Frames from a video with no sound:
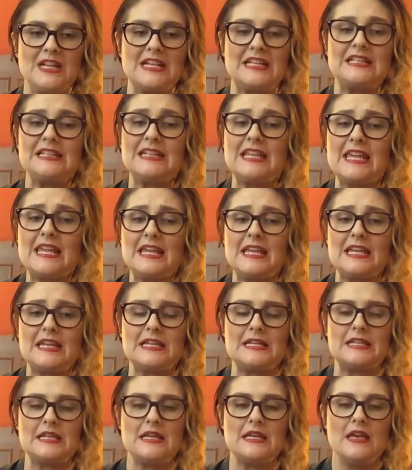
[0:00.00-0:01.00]

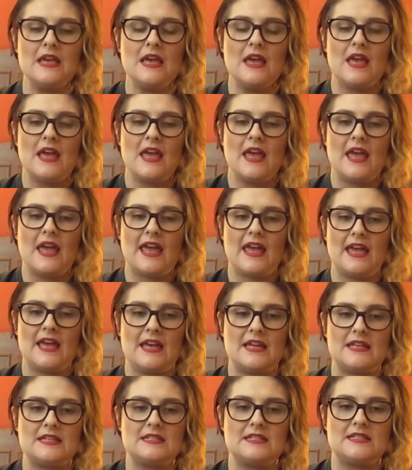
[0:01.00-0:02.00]
clean,
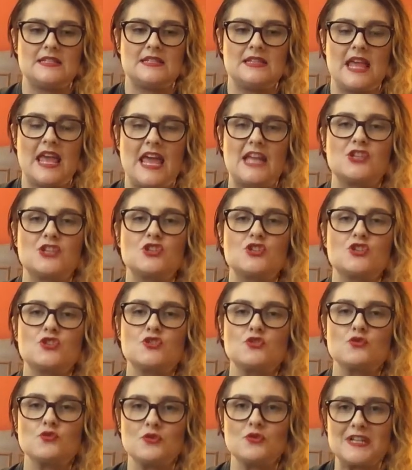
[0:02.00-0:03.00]
and
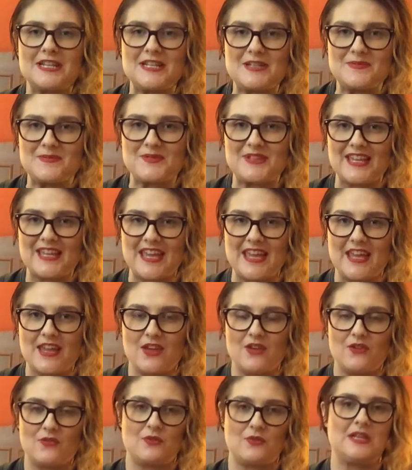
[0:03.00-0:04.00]
extremely
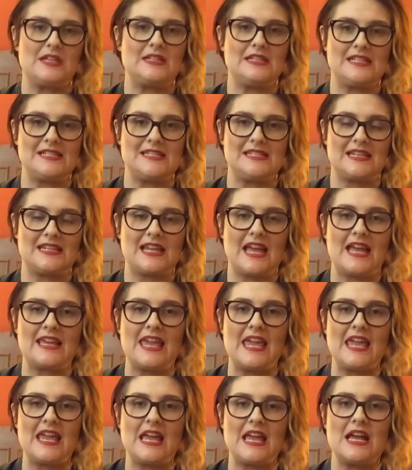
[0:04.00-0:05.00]
realistic. I
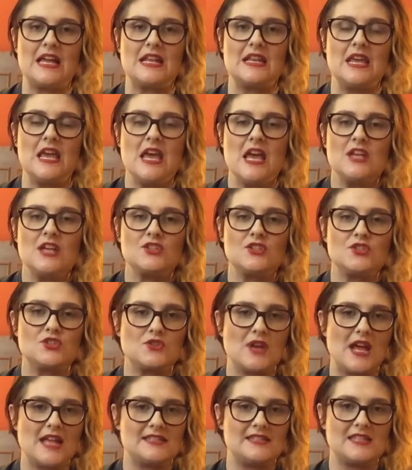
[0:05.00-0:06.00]
can't
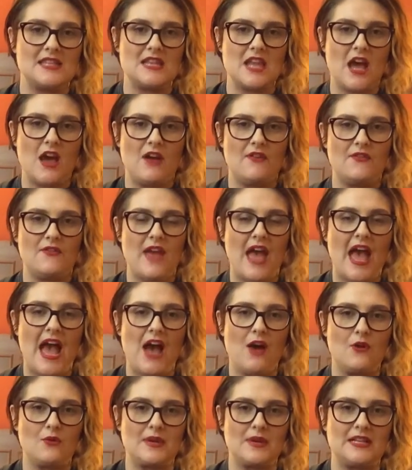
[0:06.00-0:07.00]
stress enough
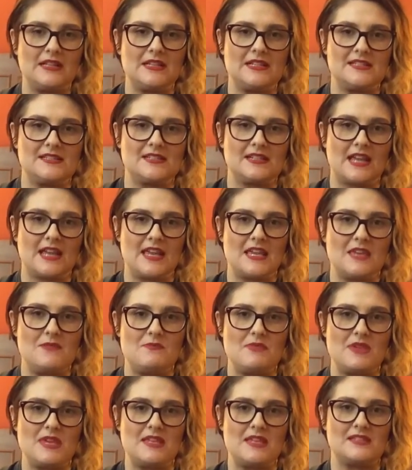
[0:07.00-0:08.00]
how realistic I can
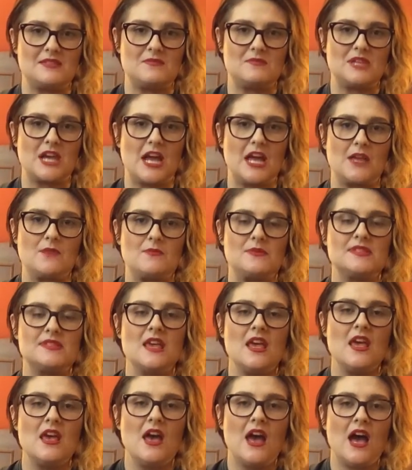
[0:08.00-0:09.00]
be sometimes
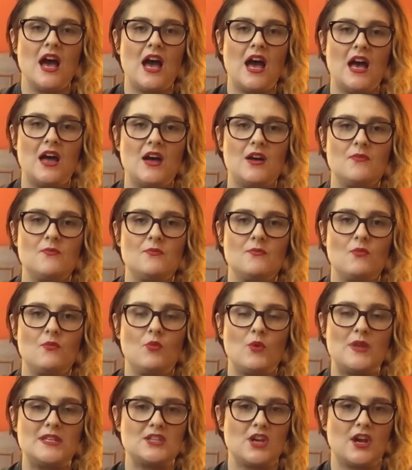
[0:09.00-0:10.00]

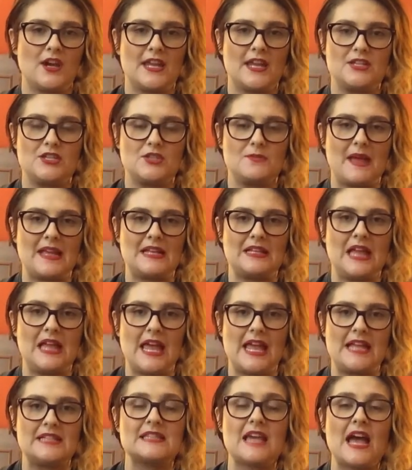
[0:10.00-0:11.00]
when talking to my
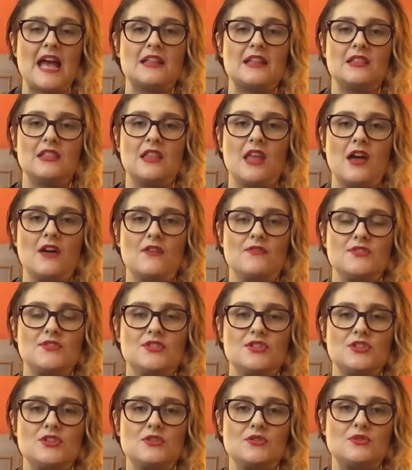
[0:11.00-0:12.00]
clients. I love
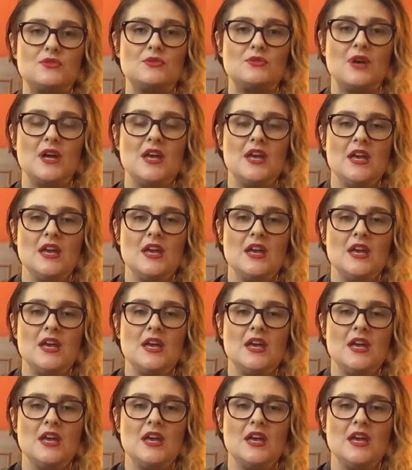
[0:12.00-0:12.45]
to